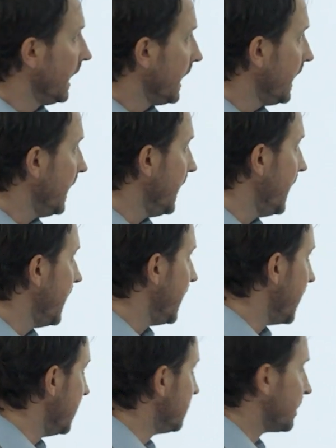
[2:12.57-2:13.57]

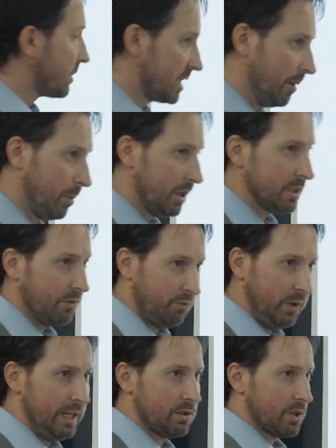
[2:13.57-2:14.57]
He, in December,
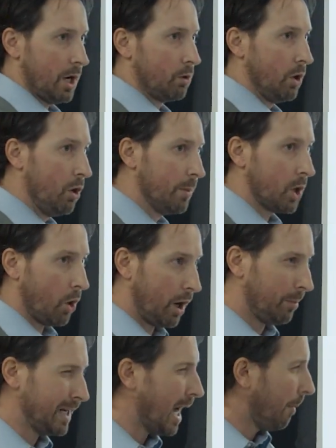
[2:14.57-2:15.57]
defeats a Roman
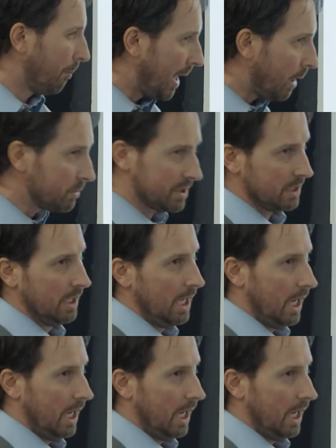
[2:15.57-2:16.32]
army about